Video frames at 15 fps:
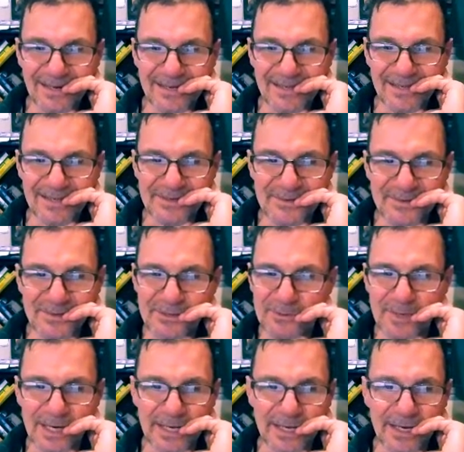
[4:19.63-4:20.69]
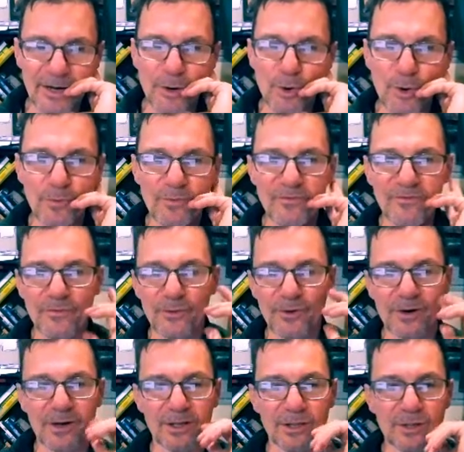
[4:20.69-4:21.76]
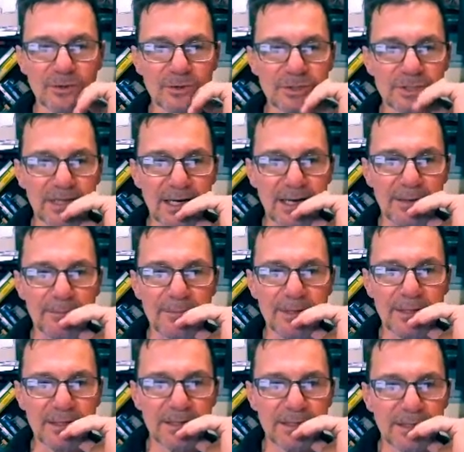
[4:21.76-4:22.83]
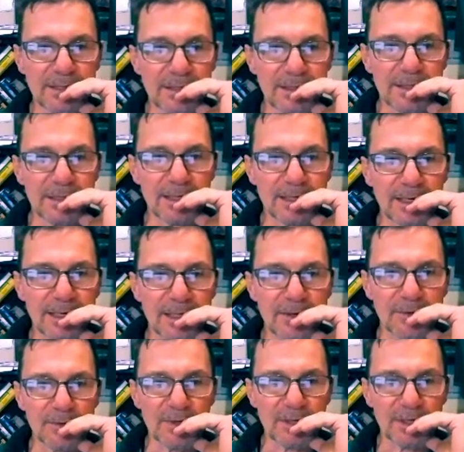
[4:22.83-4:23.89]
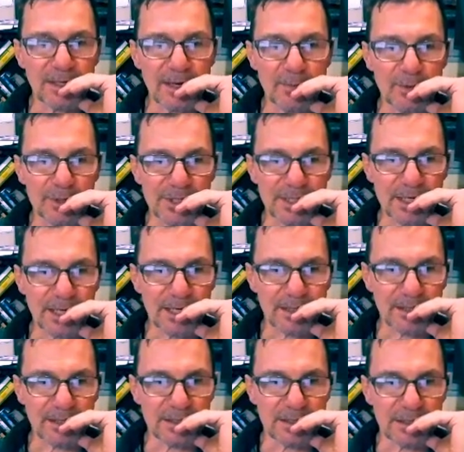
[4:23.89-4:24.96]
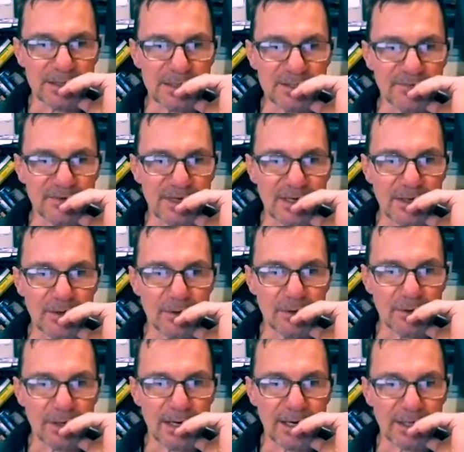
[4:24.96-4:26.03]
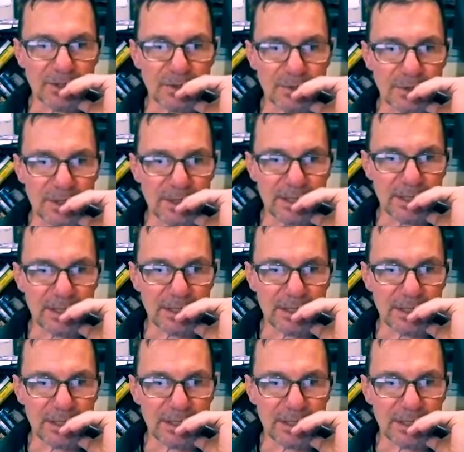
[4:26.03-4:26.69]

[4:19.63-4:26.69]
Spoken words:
This was my home for a long time, and I really appreciate this vehicle, actually.